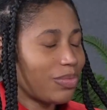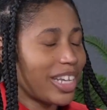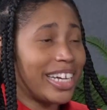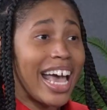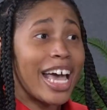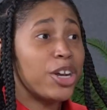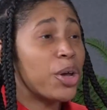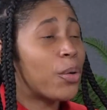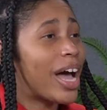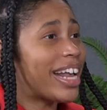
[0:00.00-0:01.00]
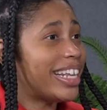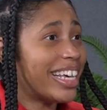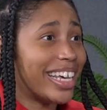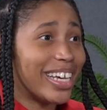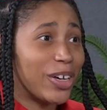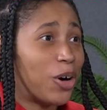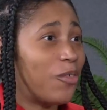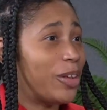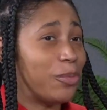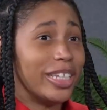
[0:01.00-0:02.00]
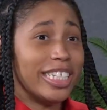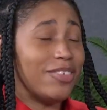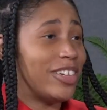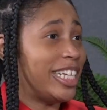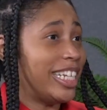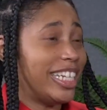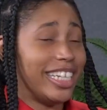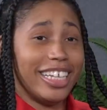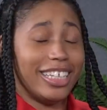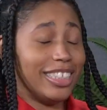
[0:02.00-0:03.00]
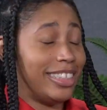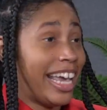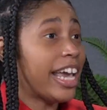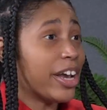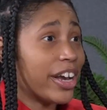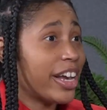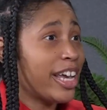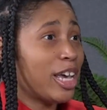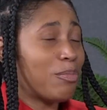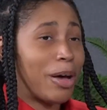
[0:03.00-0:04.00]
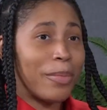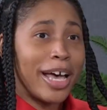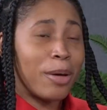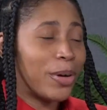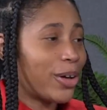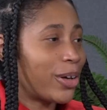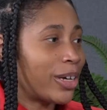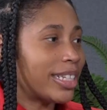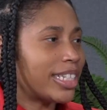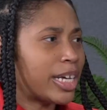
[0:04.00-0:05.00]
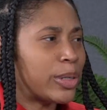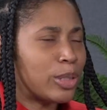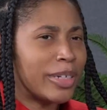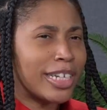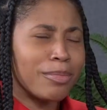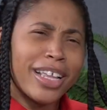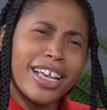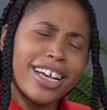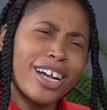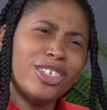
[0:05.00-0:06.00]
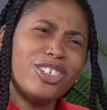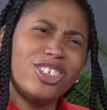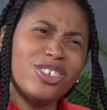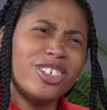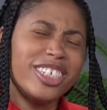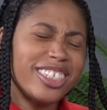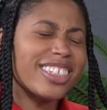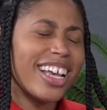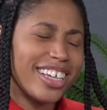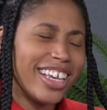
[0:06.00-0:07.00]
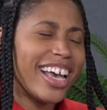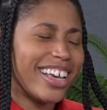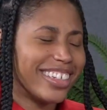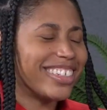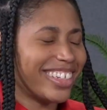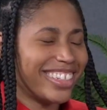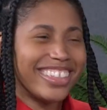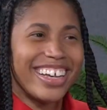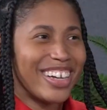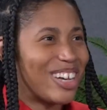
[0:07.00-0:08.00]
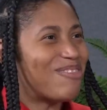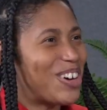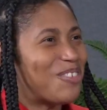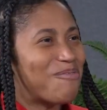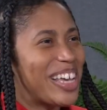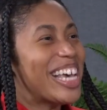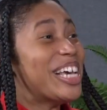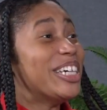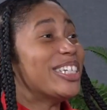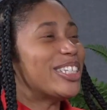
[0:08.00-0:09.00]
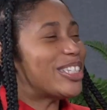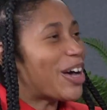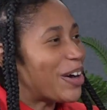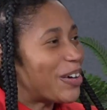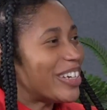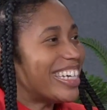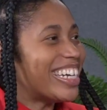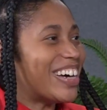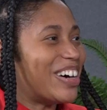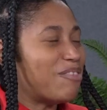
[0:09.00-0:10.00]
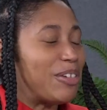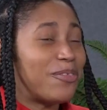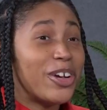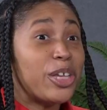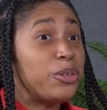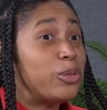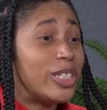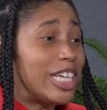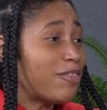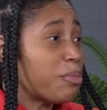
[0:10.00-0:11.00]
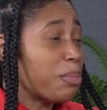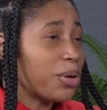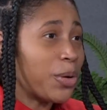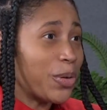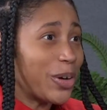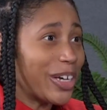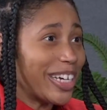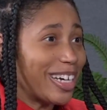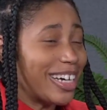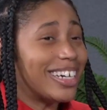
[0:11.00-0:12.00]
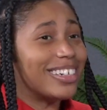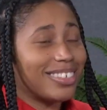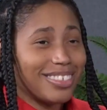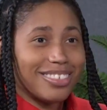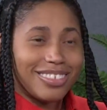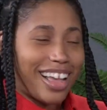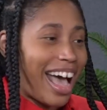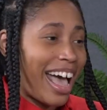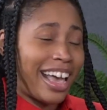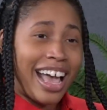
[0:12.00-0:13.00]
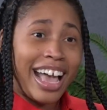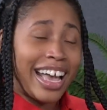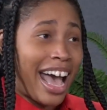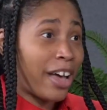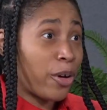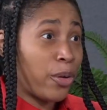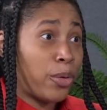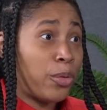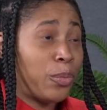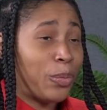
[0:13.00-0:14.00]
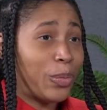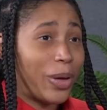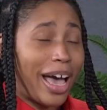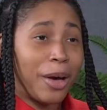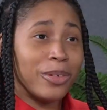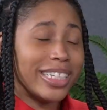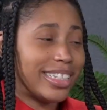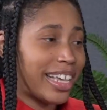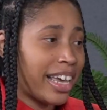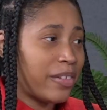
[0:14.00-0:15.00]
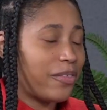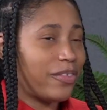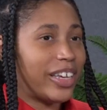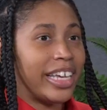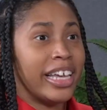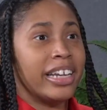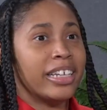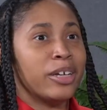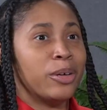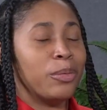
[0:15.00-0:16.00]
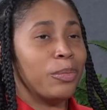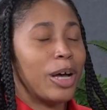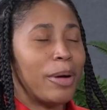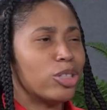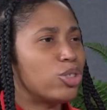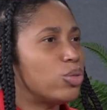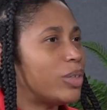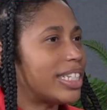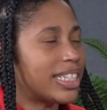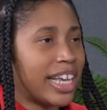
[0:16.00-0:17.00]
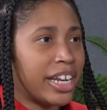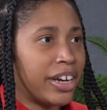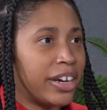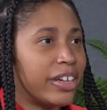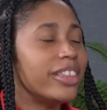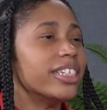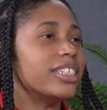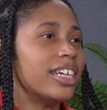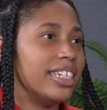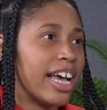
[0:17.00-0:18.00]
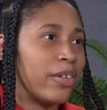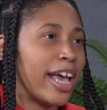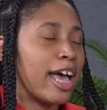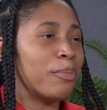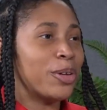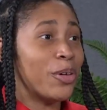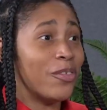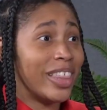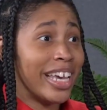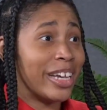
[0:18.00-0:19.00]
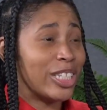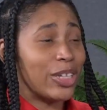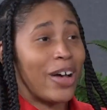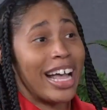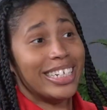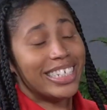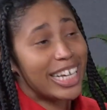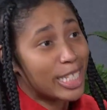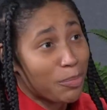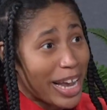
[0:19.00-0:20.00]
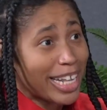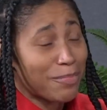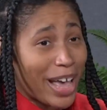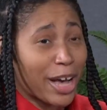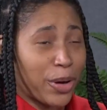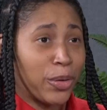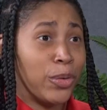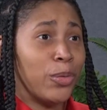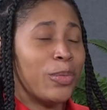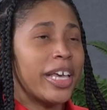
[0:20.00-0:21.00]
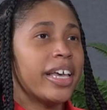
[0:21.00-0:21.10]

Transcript: and I had no idea COVID was even there. My mom calls, tells me, and I'm like, Are you sure? She's like, Yeah, it's there, come home. So, you know, before the news even broke, I, I got home, I was safe, and um, about two weeks later, the shutdown happened over there. So I just made it back home,